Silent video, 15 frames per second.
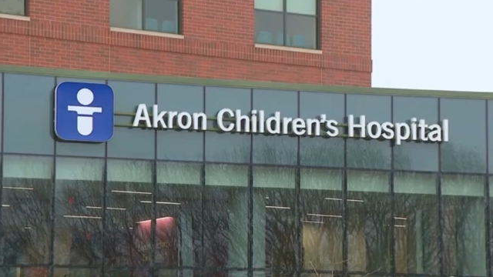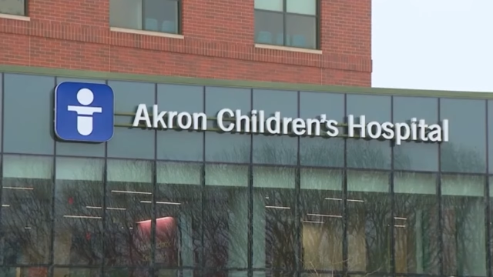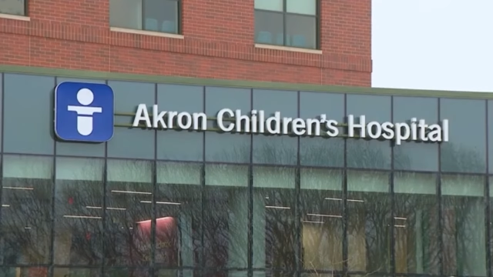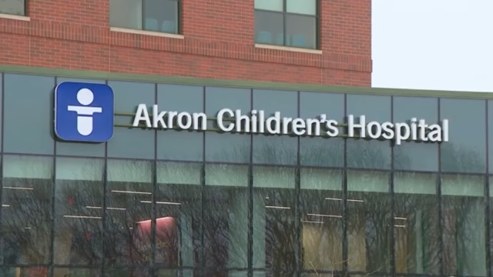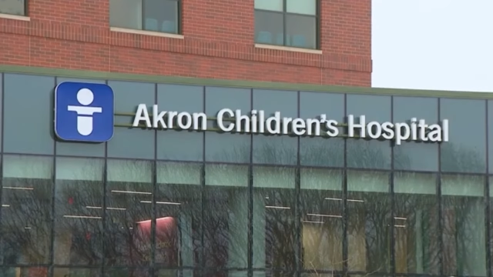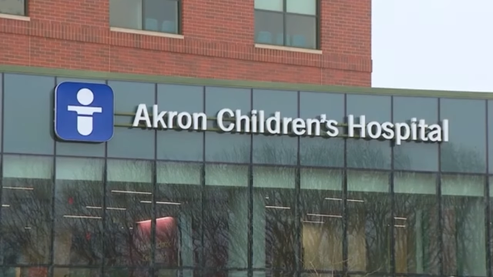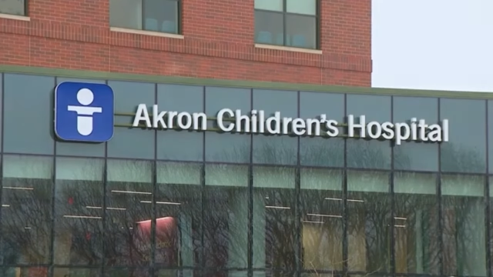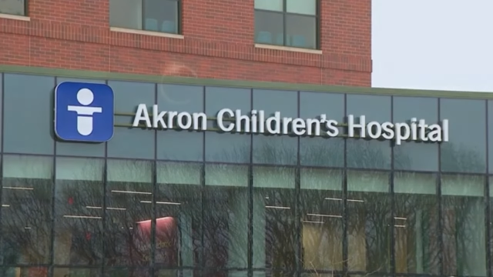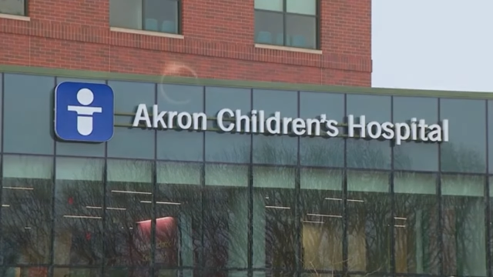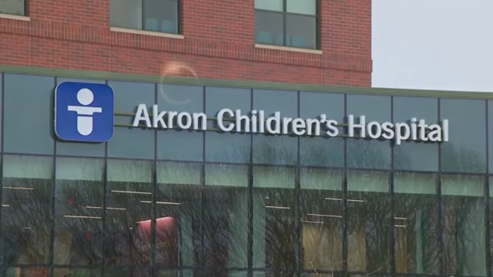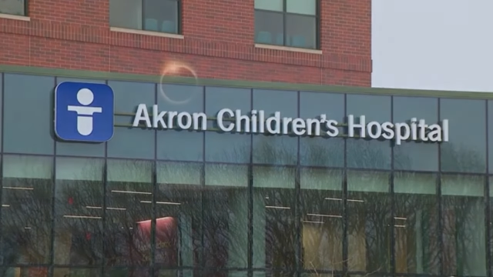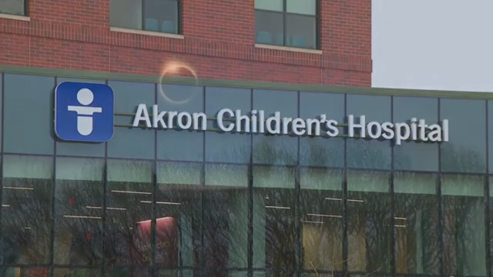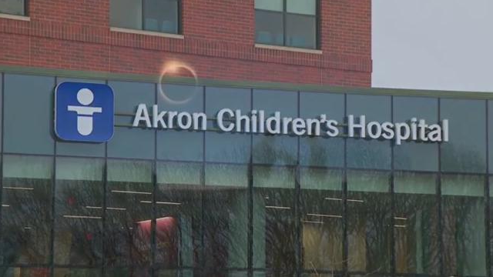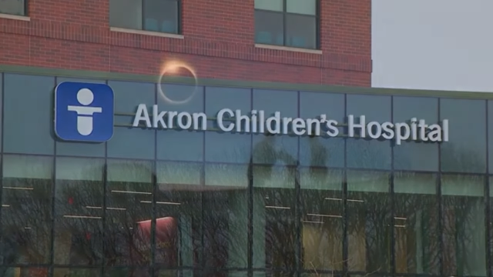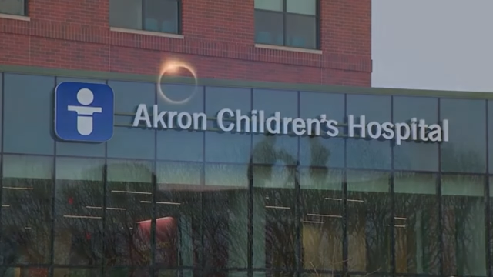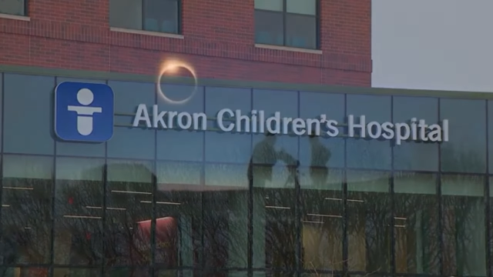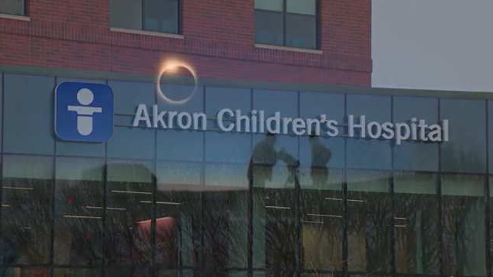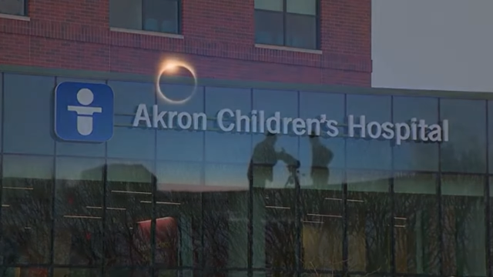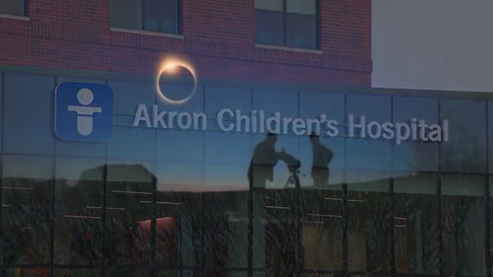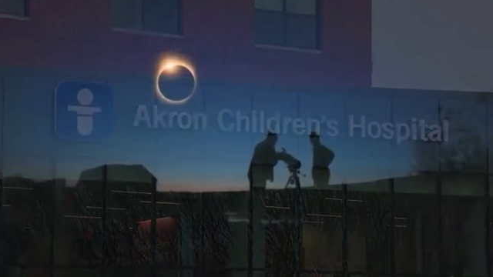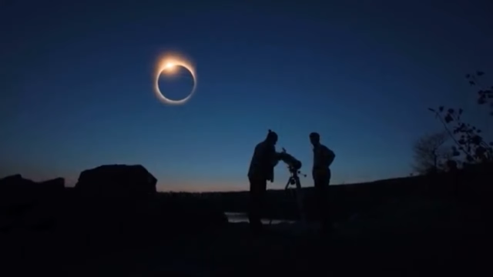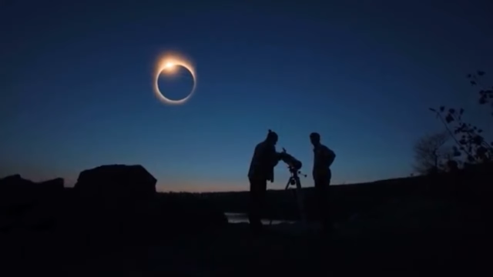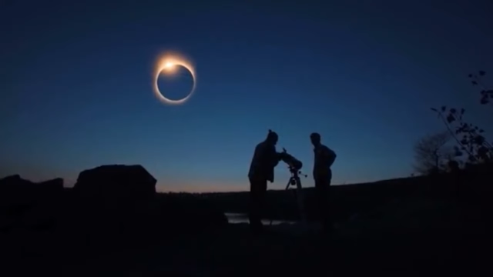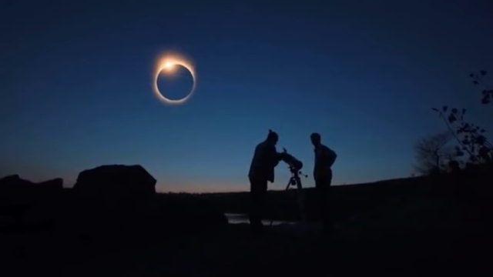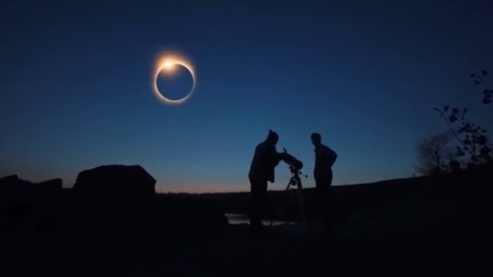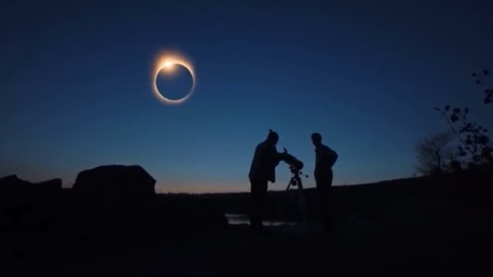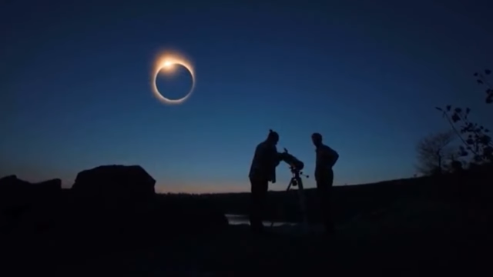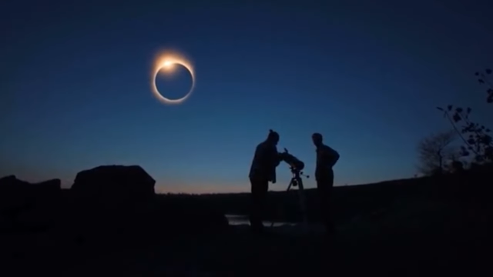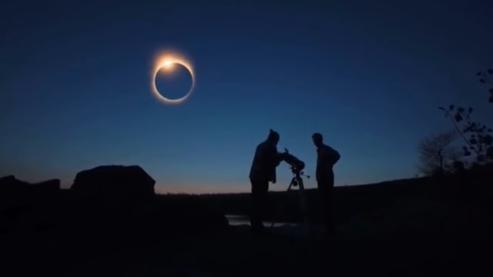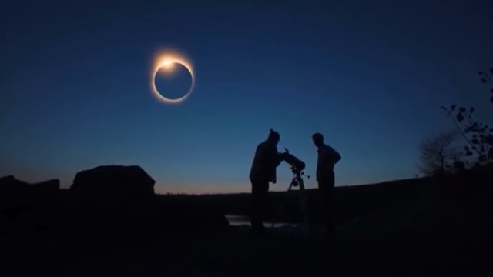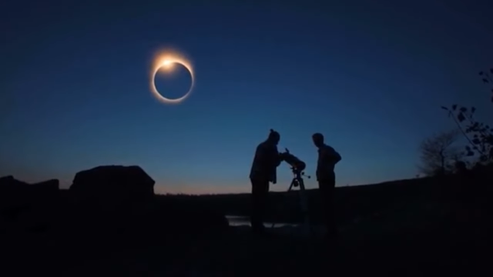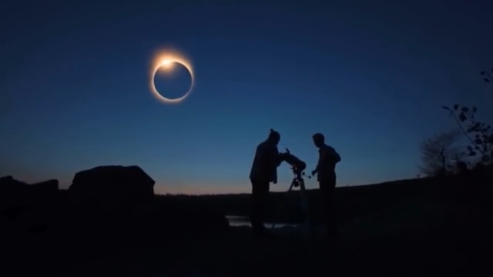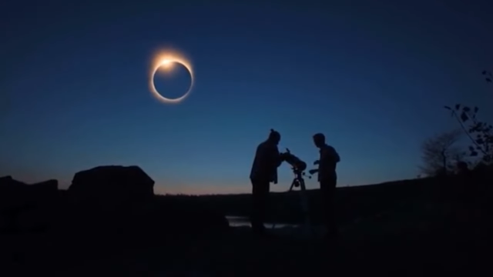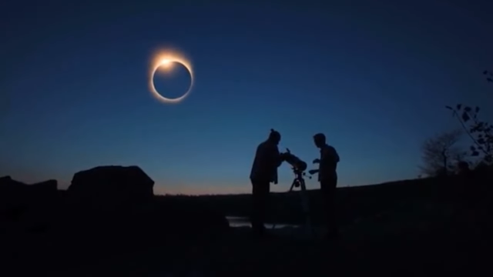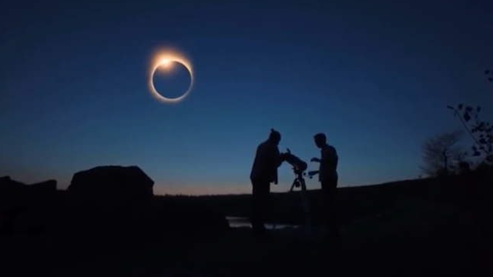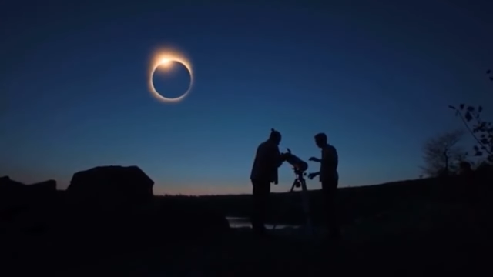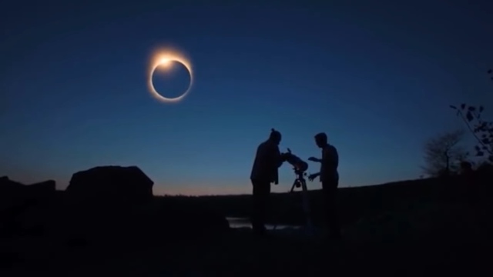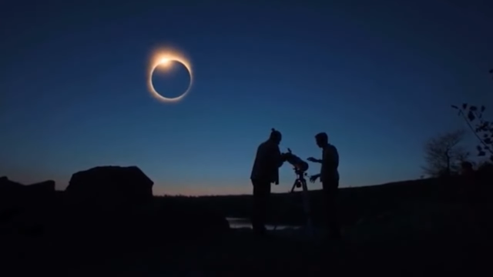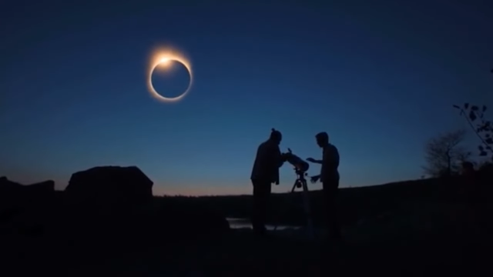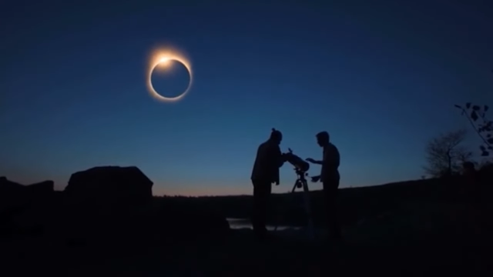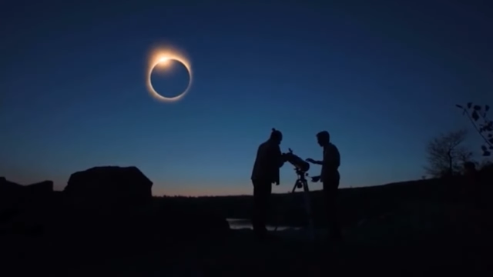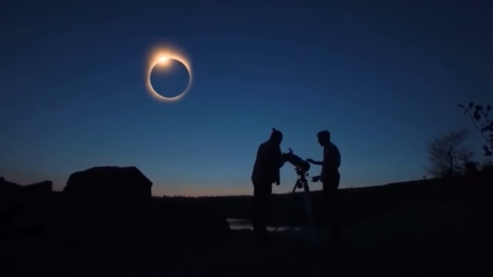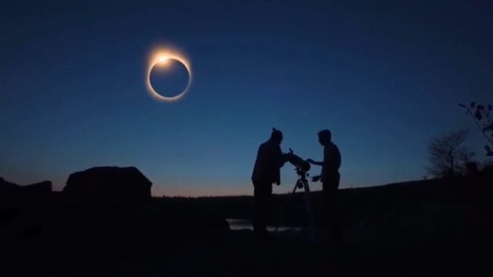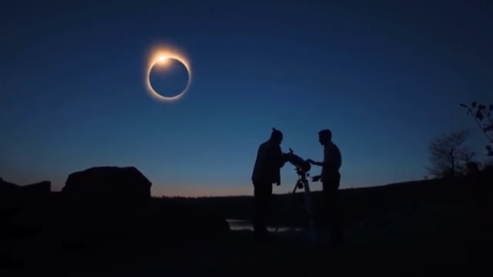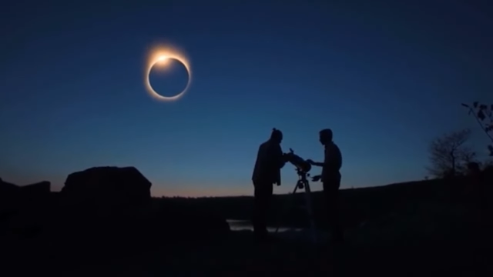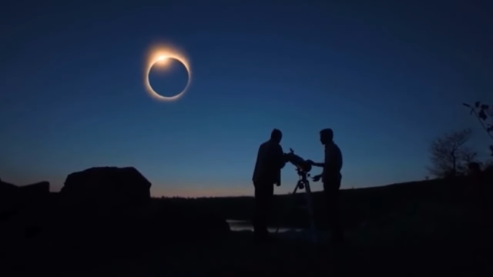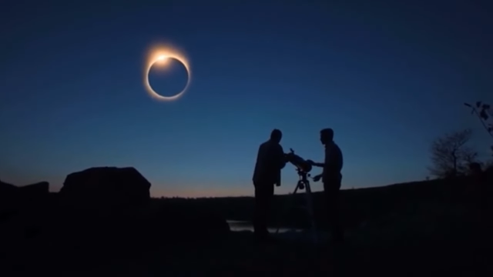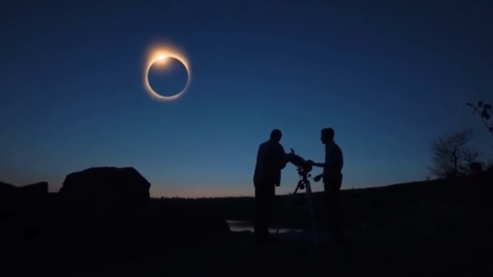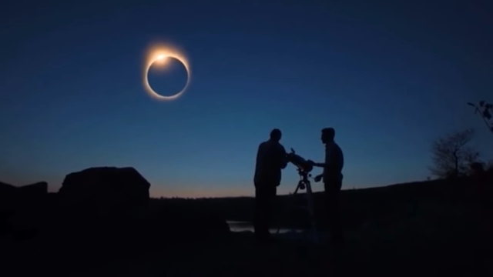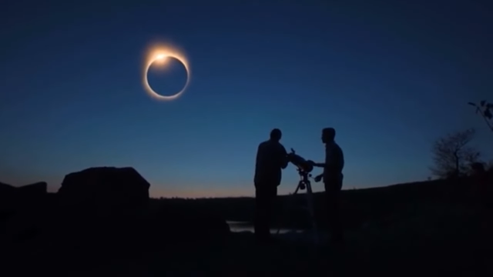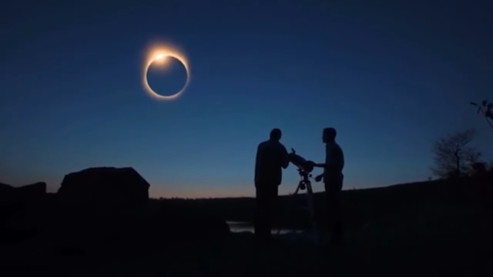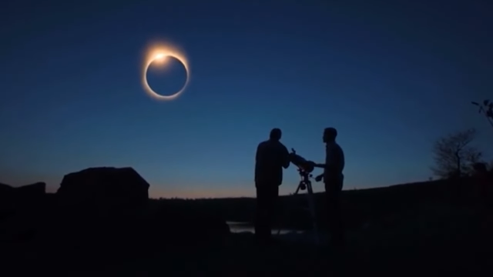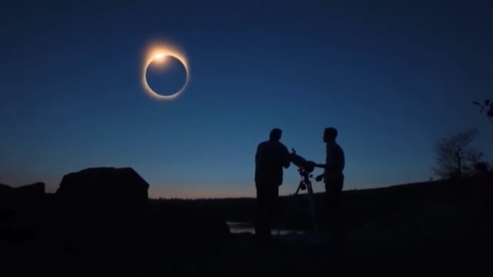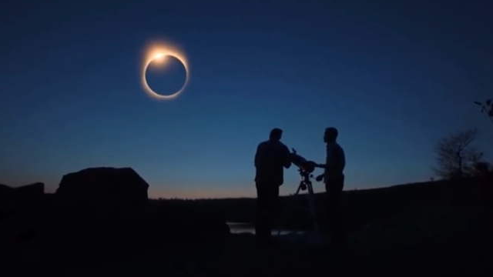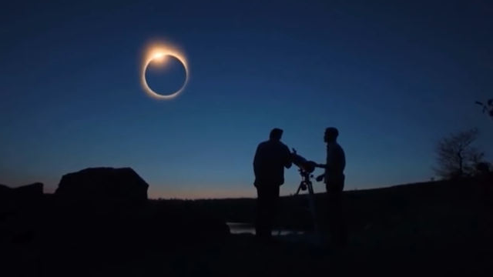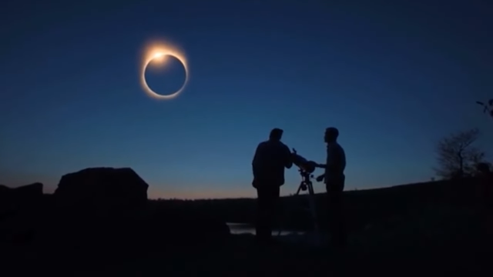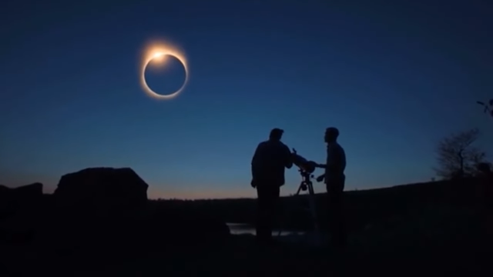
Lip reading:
No face is visible, so there are no lips to read.